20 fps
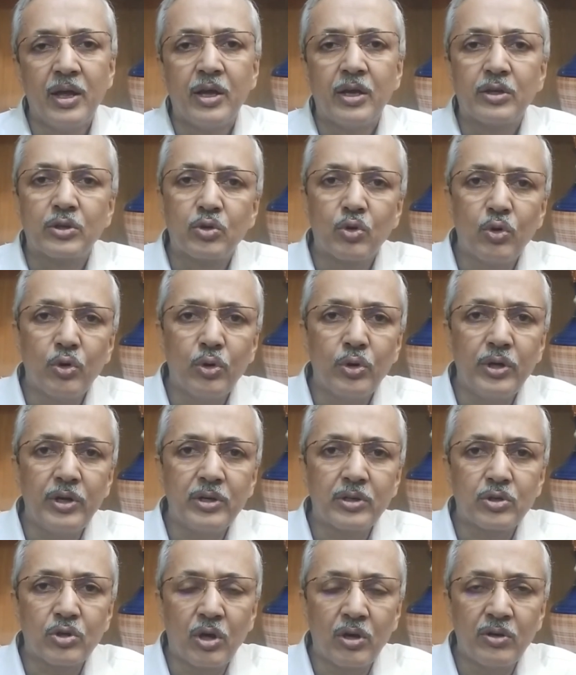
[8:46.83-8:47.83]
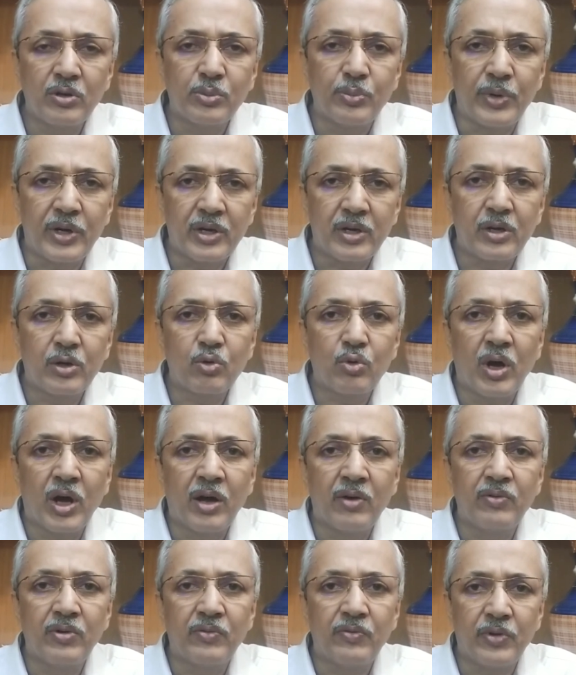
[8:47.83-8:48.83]
So it's always better to
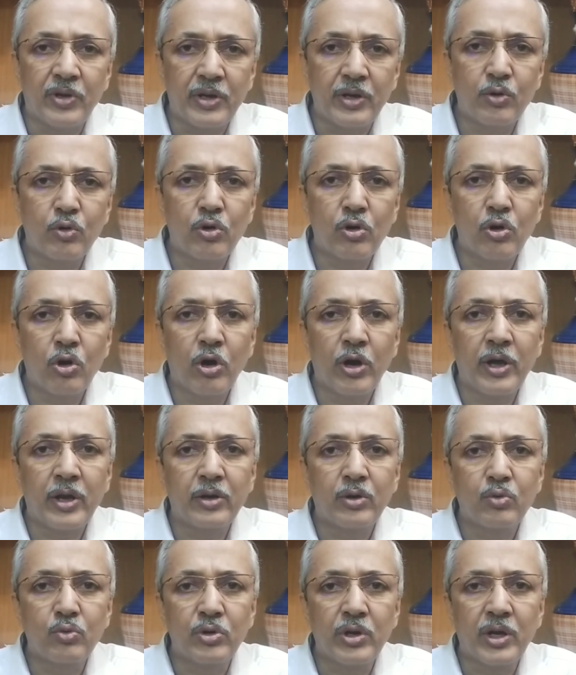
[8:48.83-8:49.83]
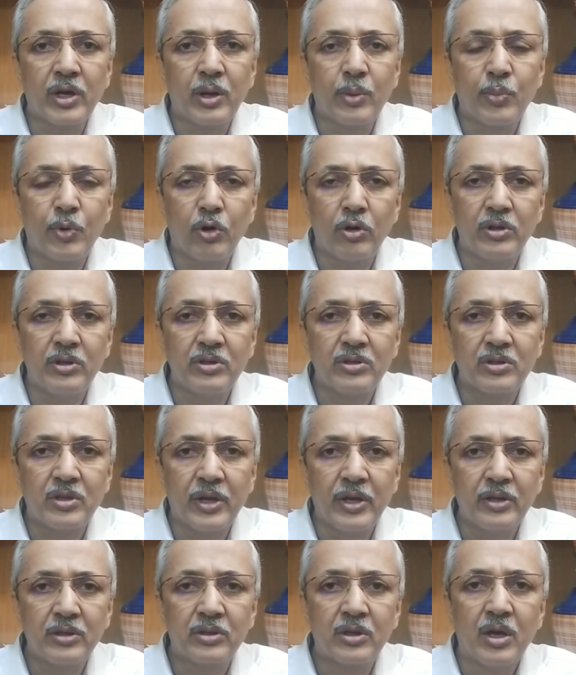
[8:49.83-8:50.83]
have a very good lawyer to take up all these
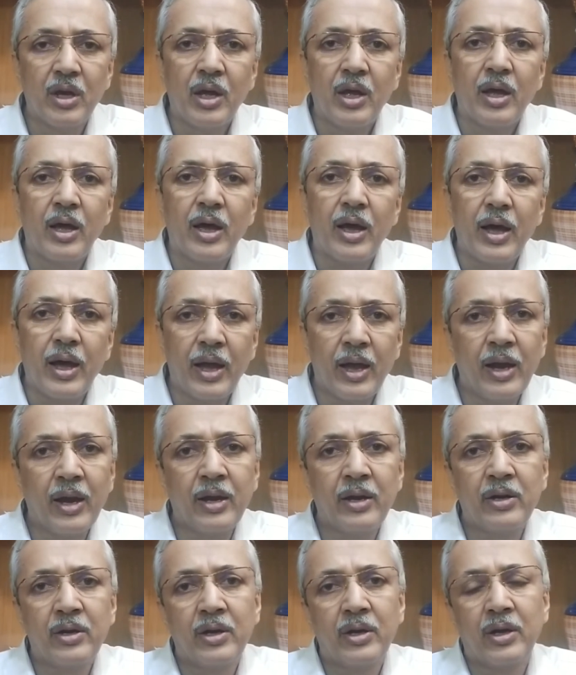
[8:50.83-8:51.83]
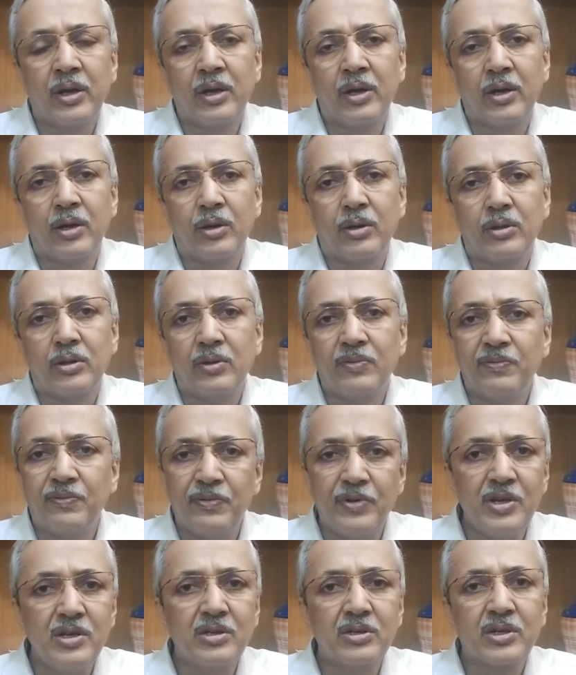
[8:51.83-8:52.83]
things, and the
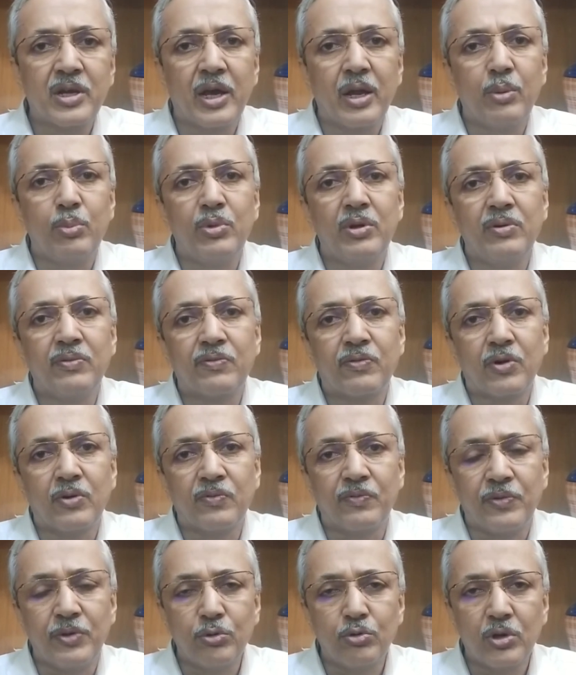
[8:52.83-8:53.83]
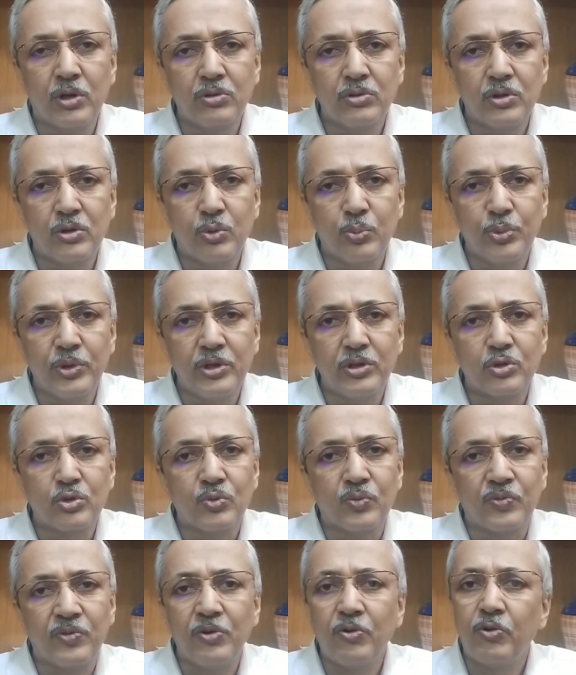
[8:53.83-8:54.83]
fees can be from few thousand rupees
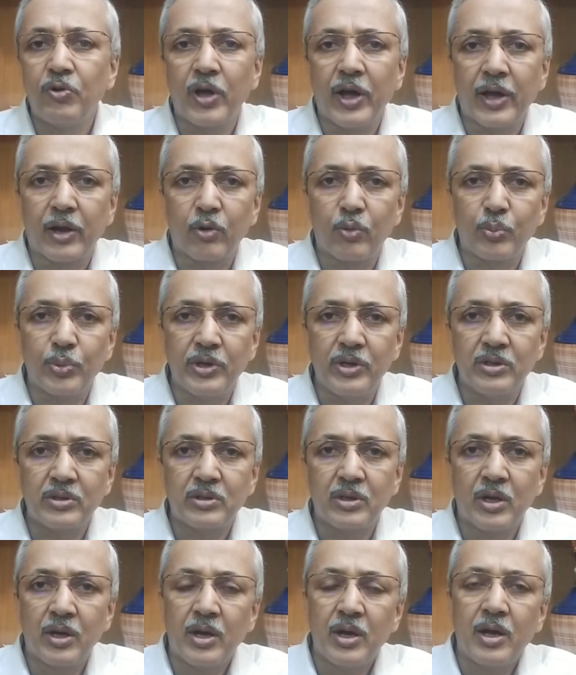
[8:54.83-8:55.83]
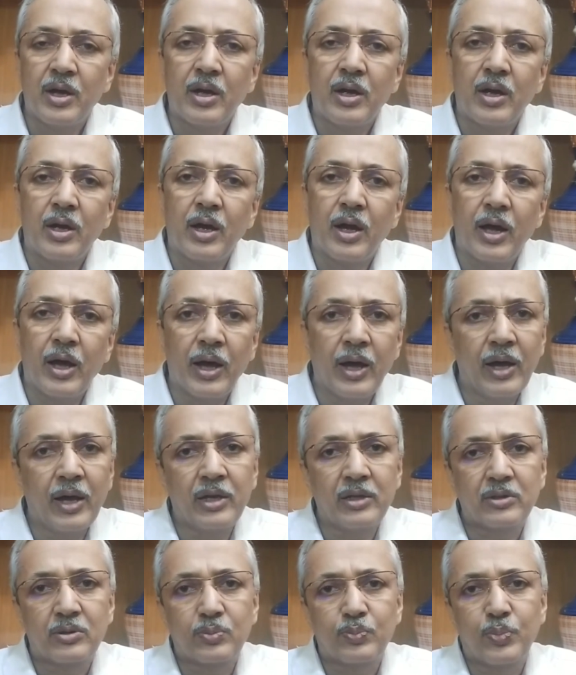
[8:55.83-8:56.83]
to few lakh rupees
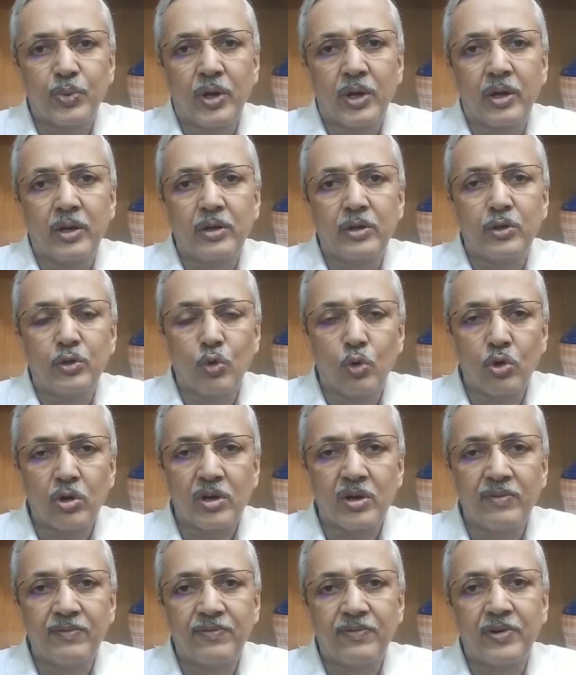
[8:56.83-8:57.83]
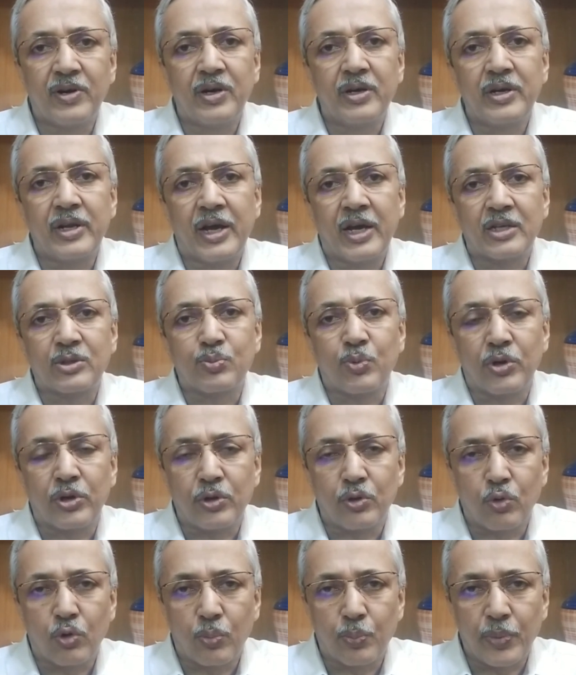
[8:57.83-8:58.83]
as per your comfort, as per
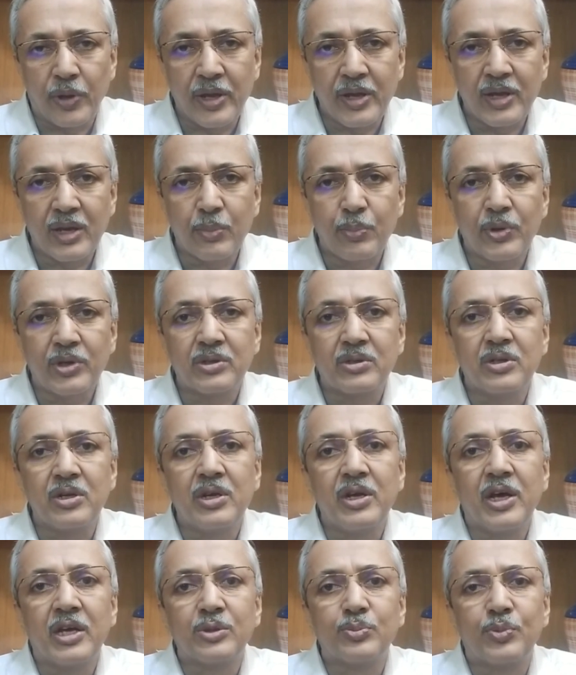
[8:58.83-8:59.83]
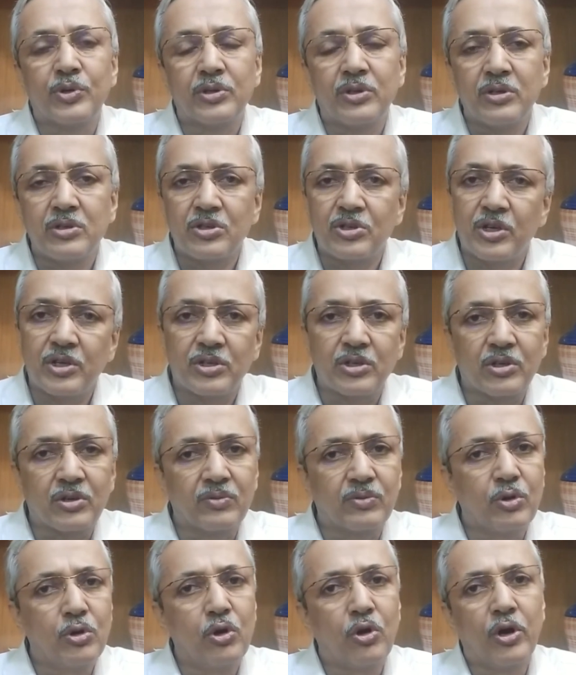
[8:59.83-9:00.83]
your paying capacity, as per the stature
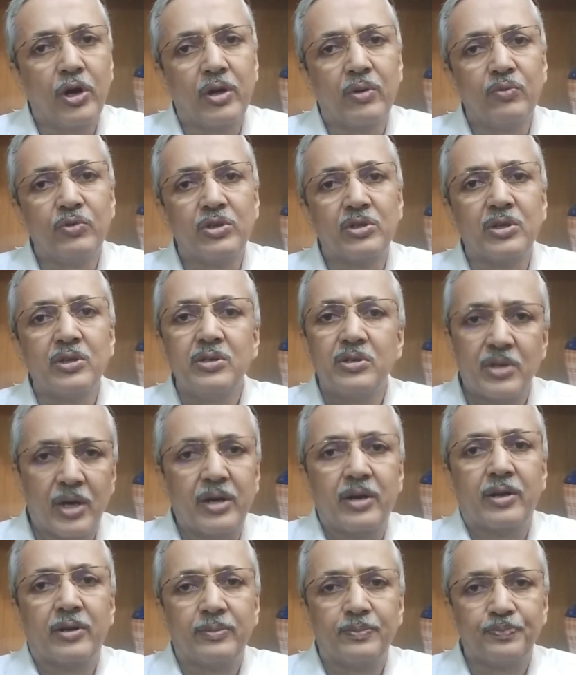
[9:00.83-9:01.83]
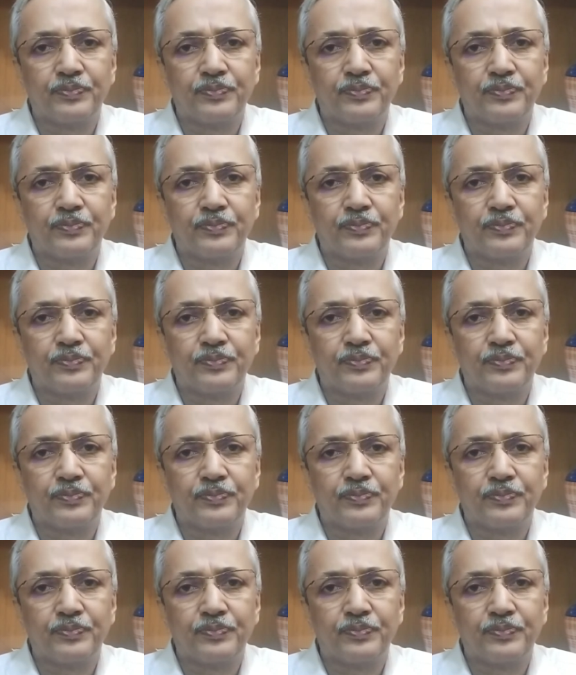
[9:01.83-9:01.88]
of the lawyer which I said.